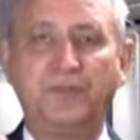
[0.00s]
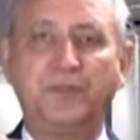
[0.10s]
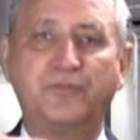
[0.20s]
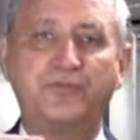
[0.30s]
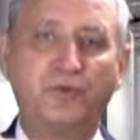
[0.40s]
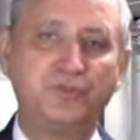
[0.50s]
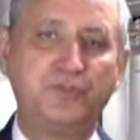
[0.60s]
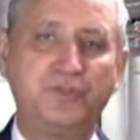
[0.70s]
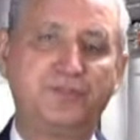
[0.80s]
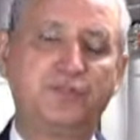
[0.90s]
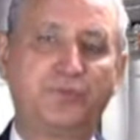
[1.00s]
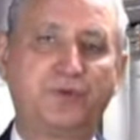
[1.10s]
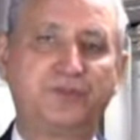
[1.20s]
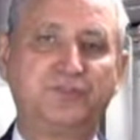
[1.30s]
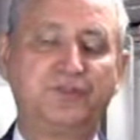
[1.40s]
The photosynthesis
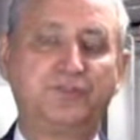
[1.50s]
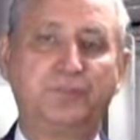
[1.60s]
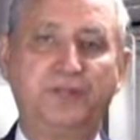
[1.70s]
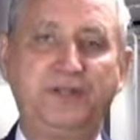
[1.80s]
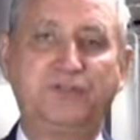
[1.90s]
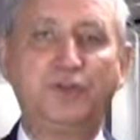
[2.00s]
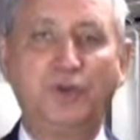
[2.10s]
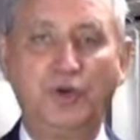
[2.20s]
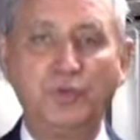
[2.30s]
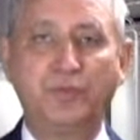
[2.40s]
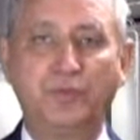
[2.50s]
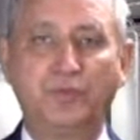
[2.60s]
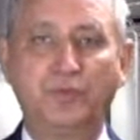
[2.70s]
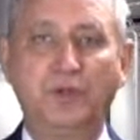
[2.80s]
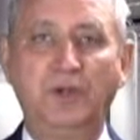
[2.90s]
process that plants go
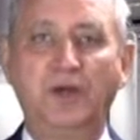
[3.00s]
through